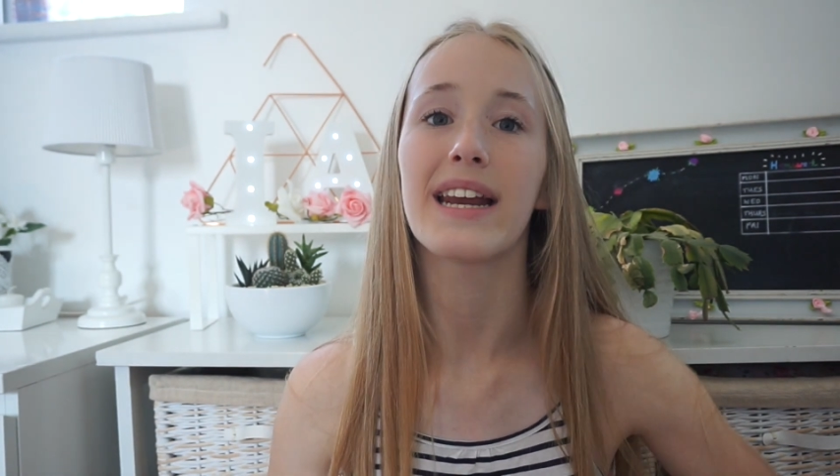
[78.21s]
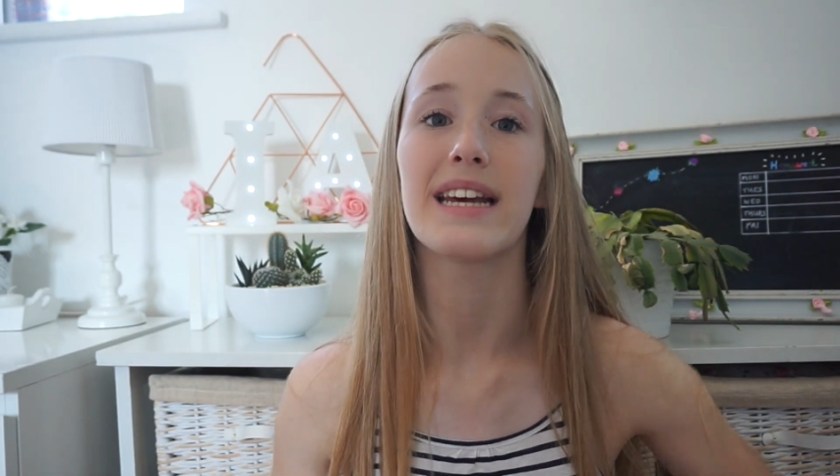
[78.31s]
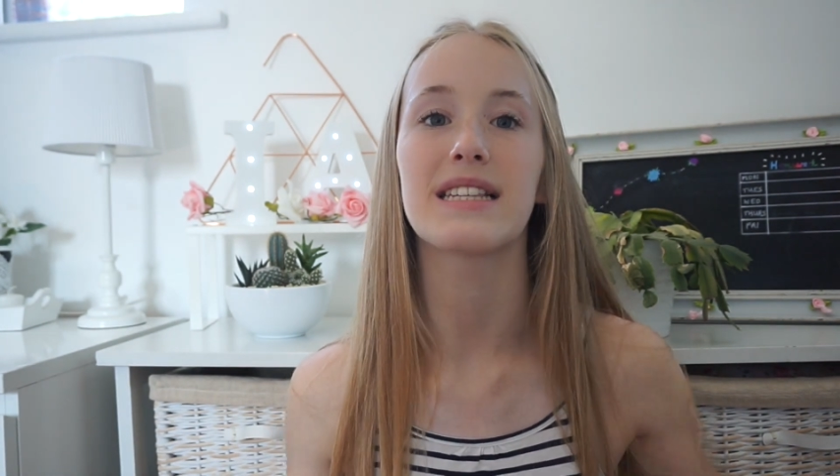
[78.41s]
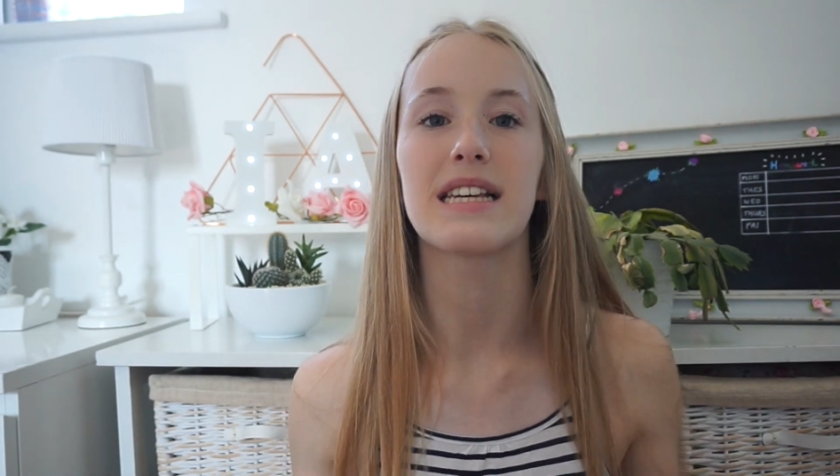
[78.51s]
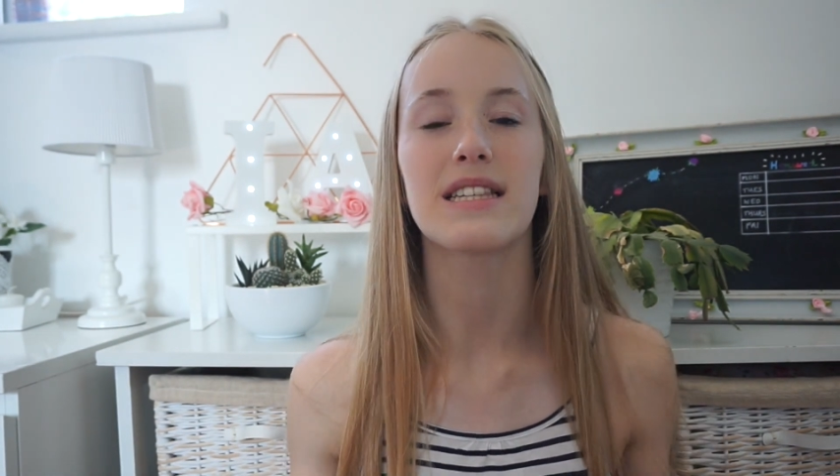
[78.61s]
and it
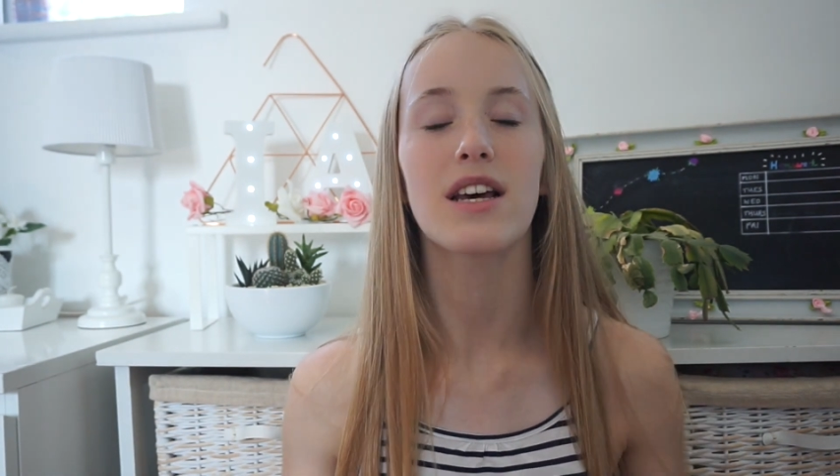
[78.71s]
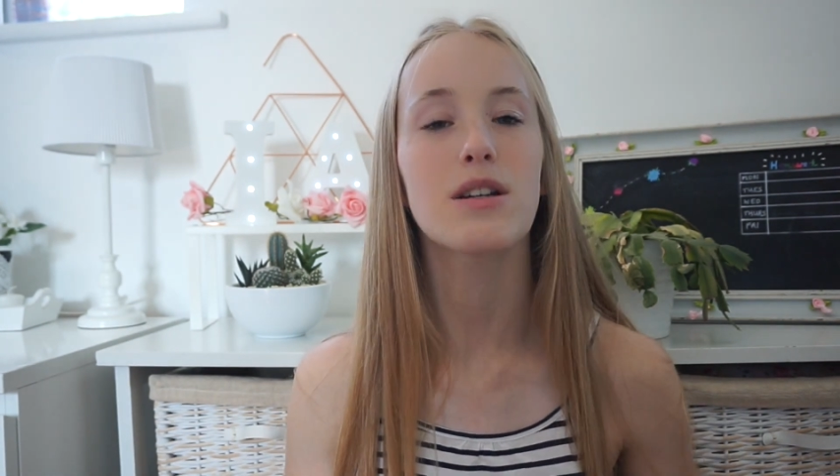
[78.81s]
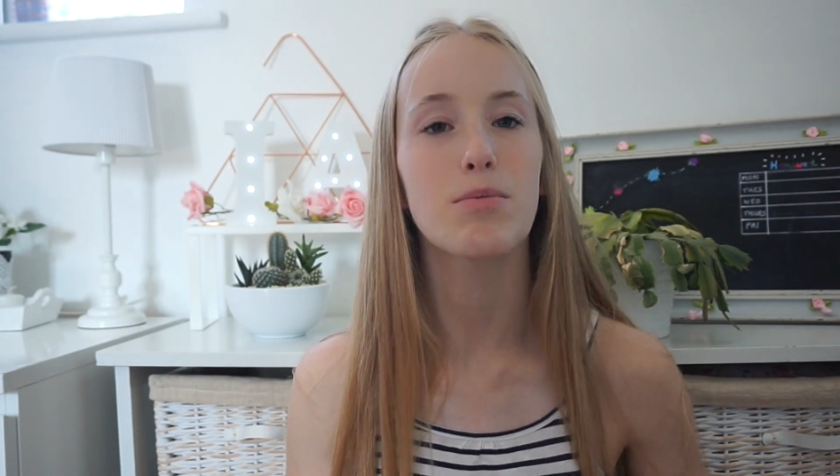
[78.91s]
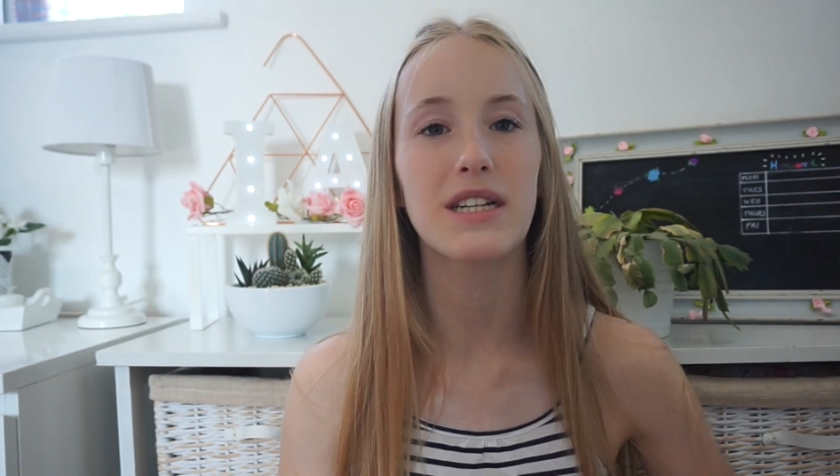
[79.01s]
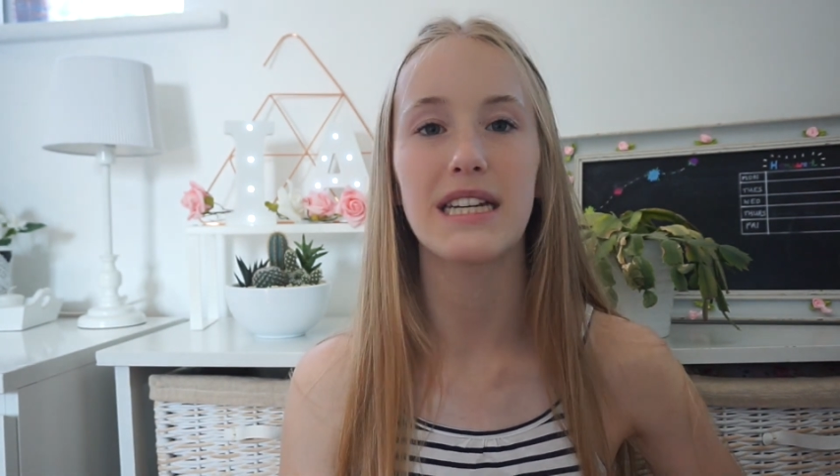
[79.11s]
is in
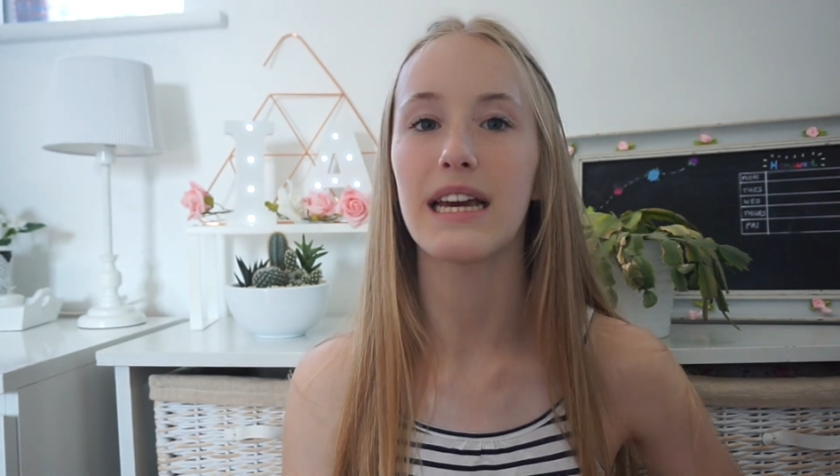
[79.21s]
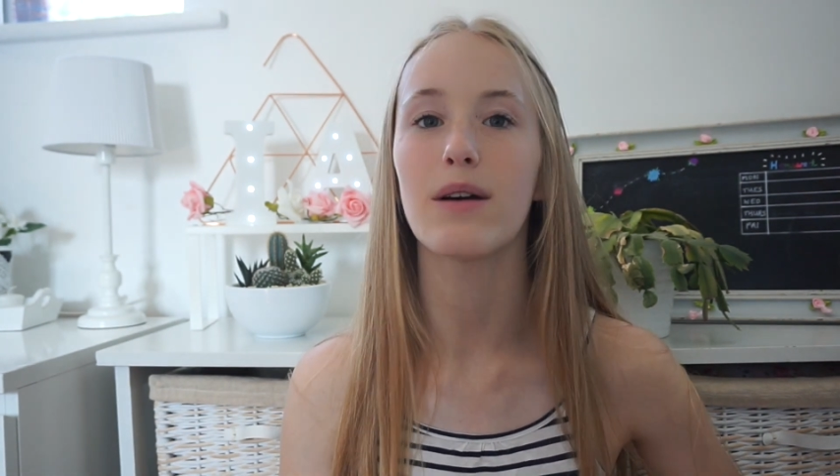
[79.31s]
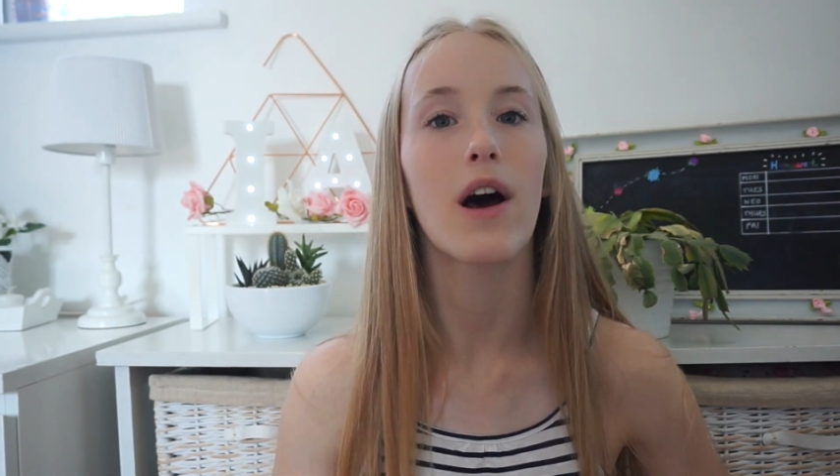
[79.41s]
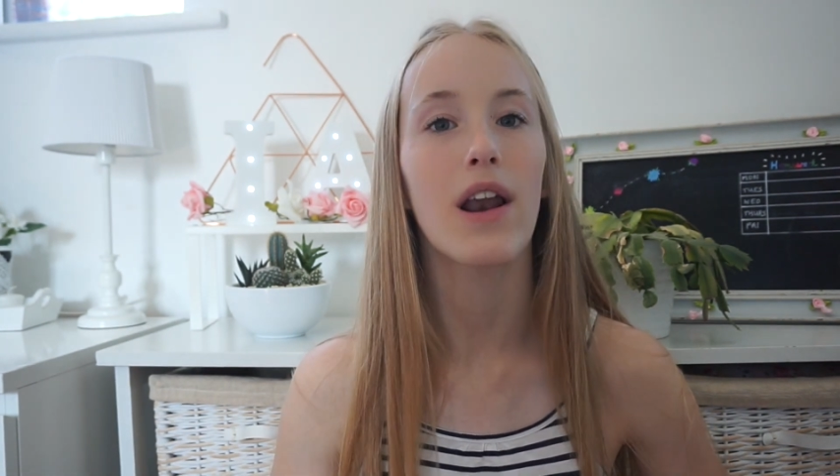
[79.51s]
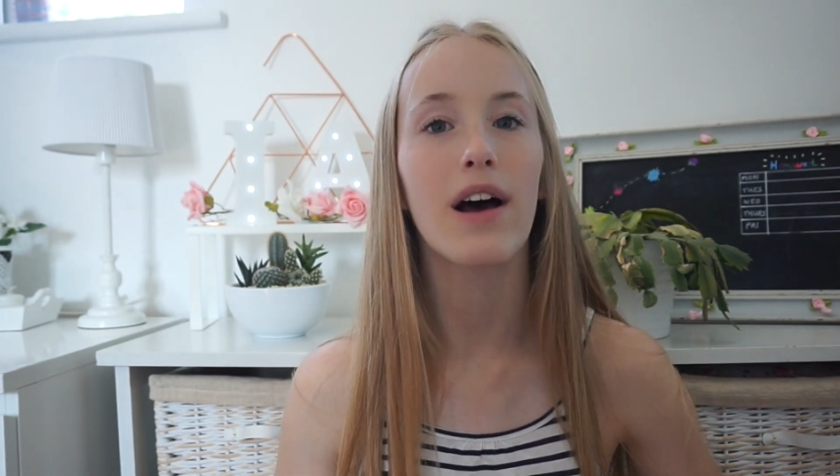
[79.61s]
such pretty
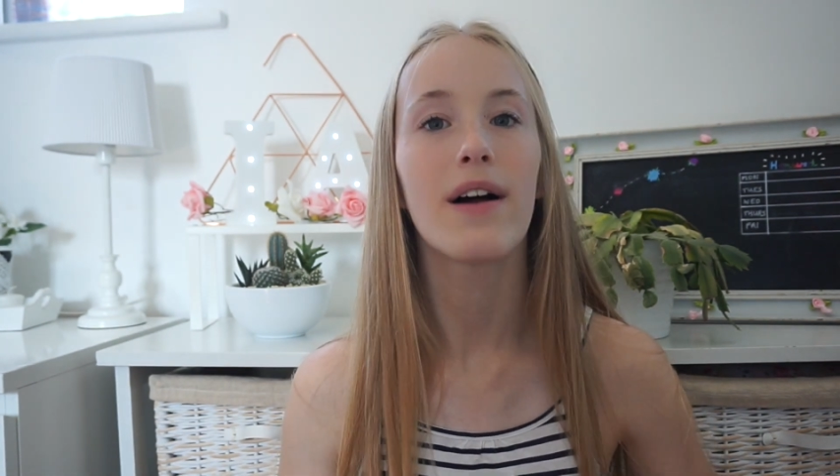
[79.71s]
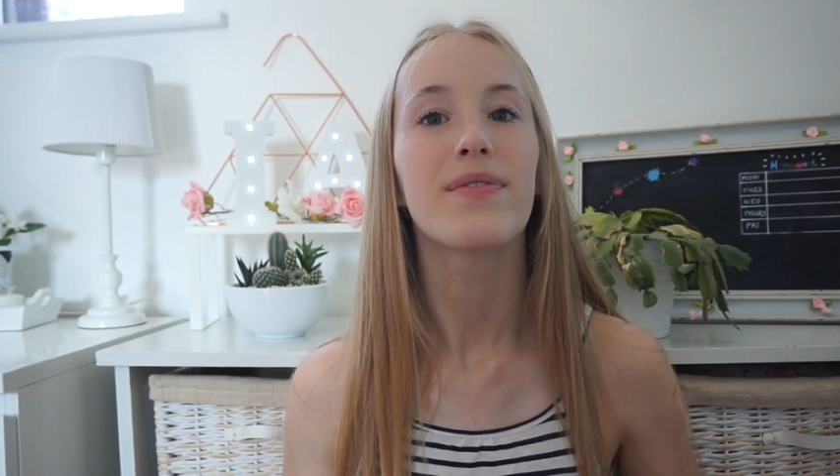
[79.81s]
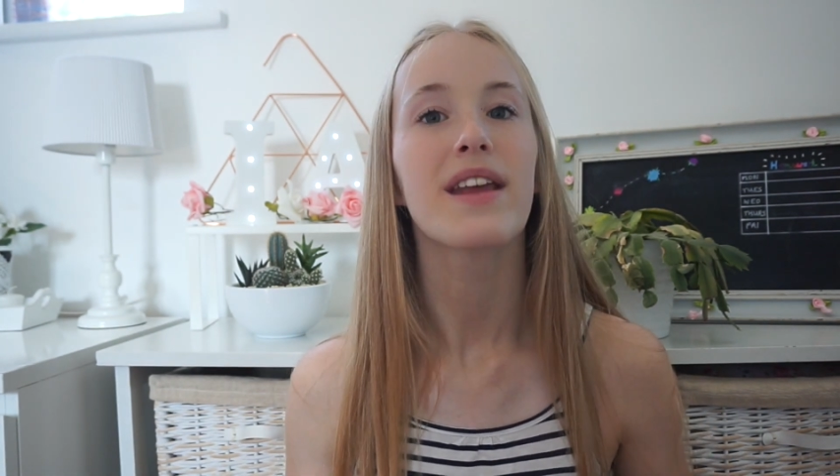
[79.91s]
colour.